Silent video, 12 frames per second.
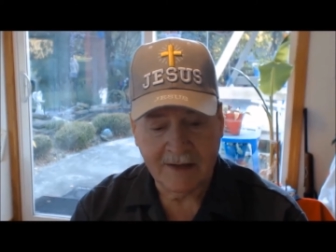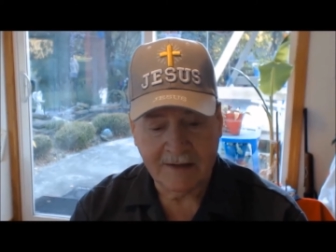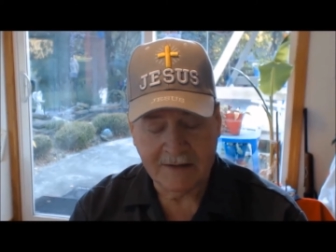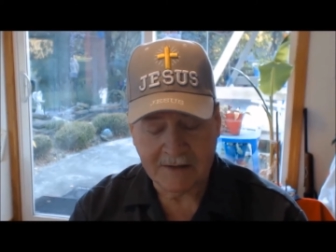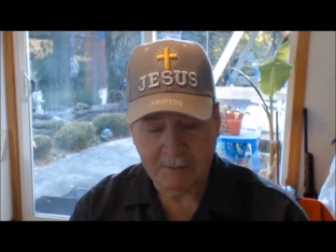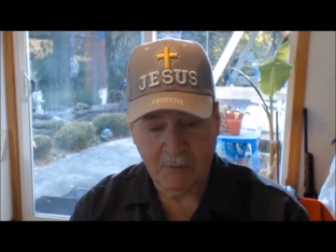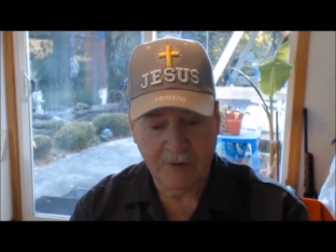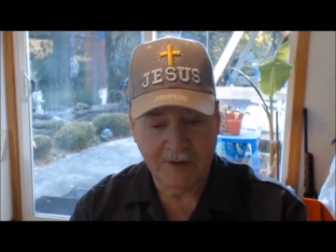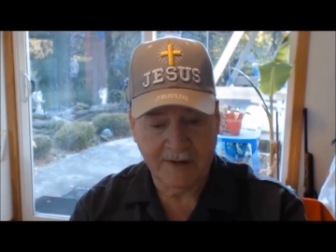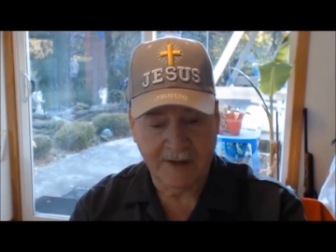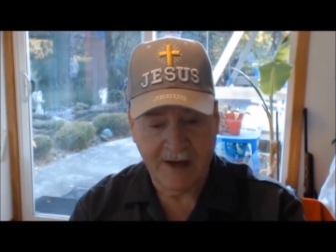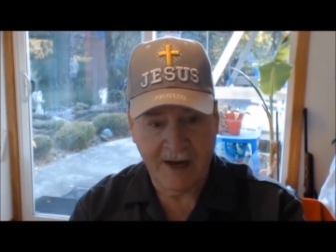I just
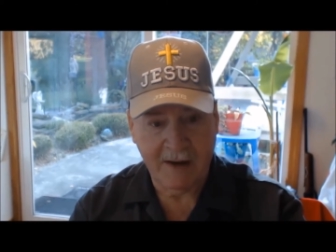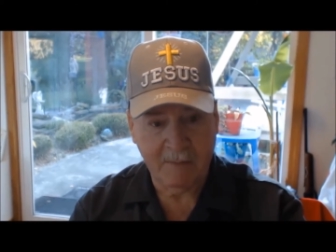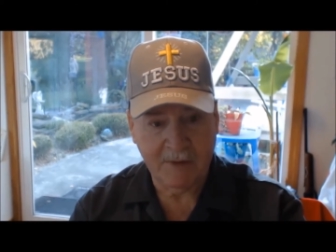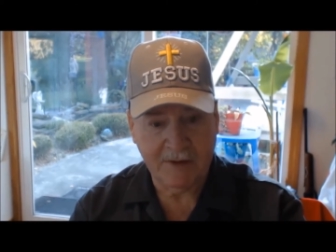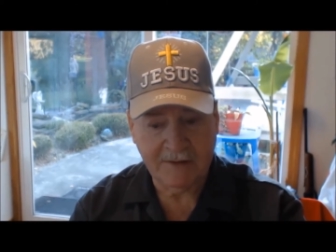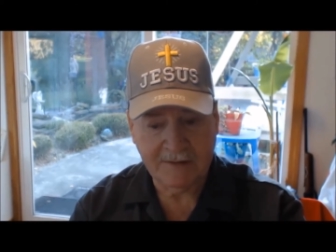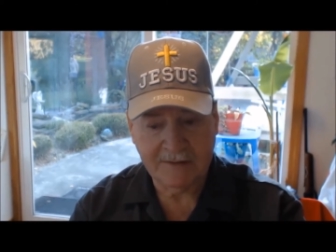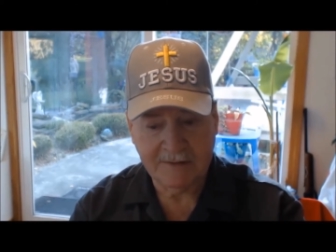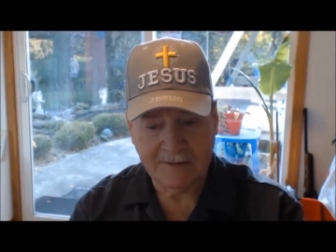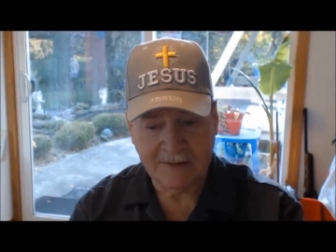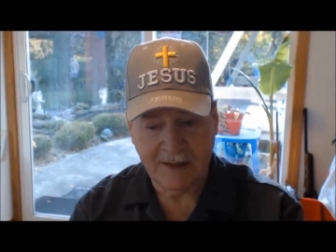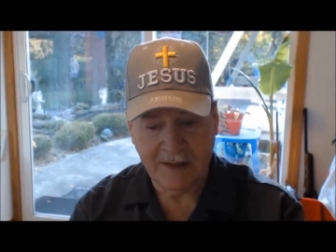pointed the camera,
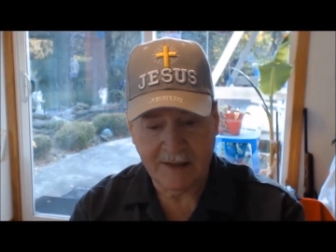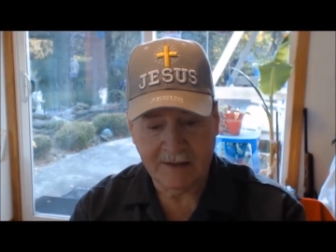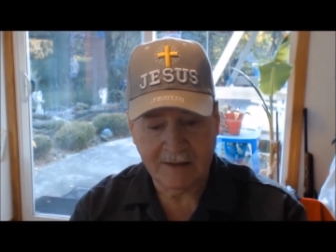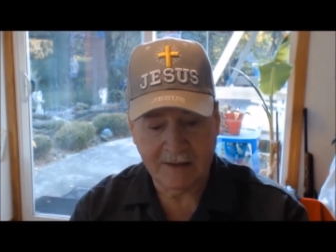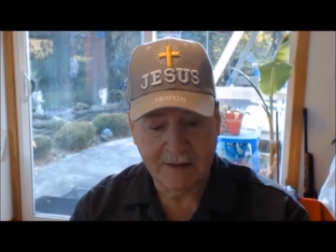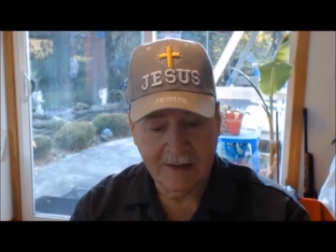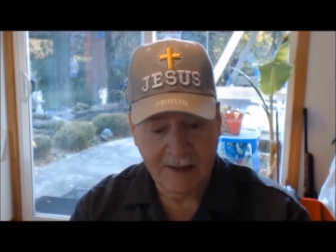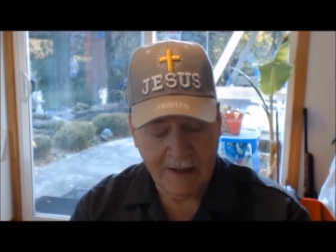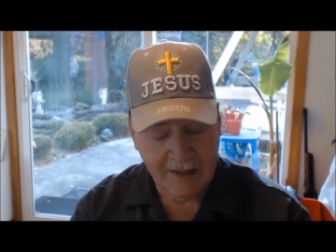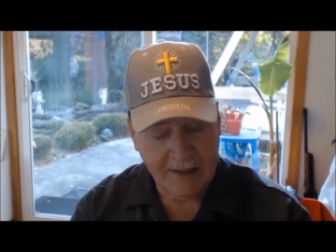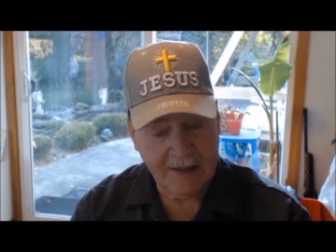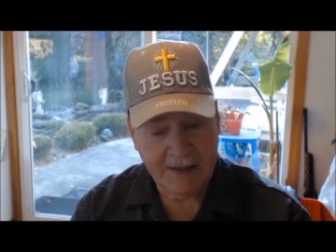and
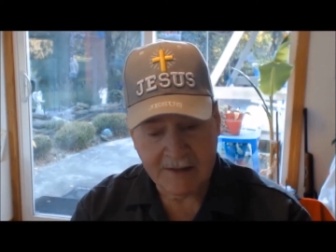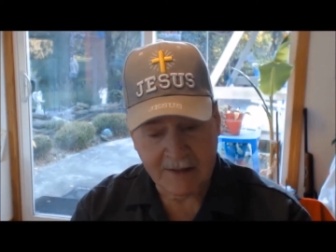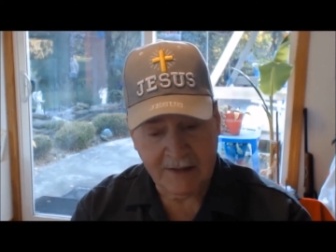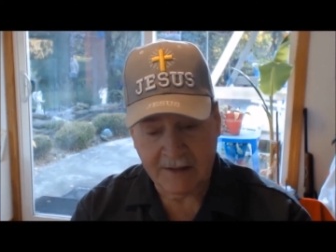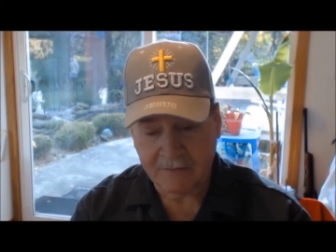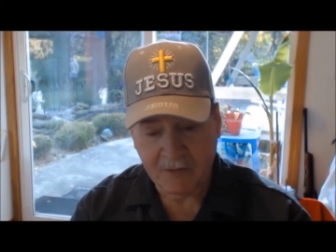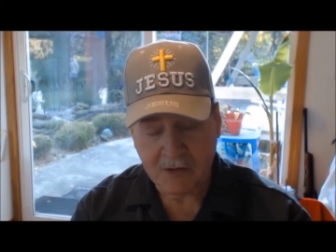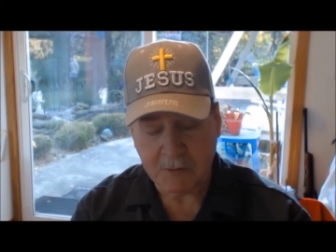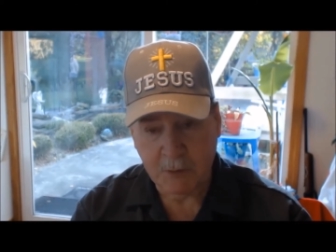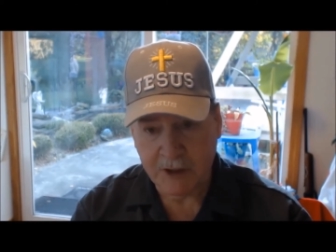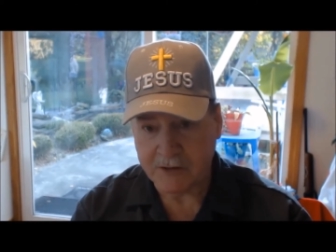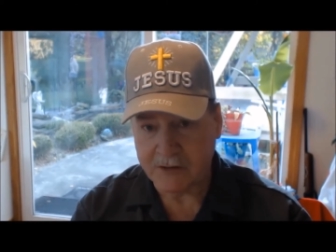it is in the
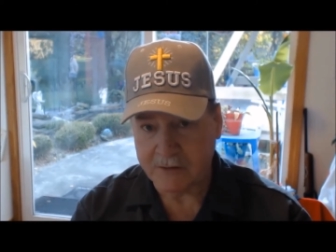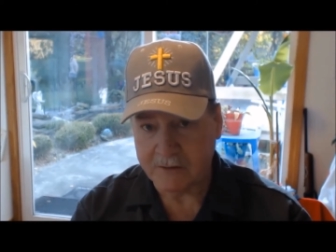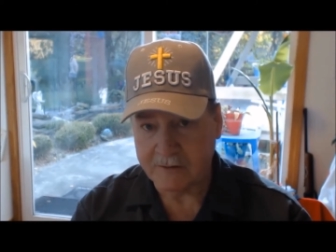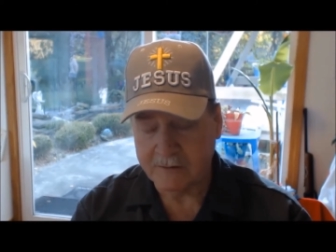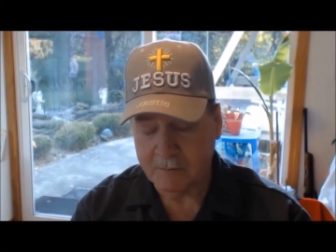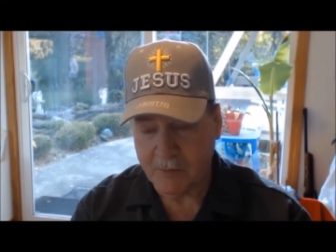first picture.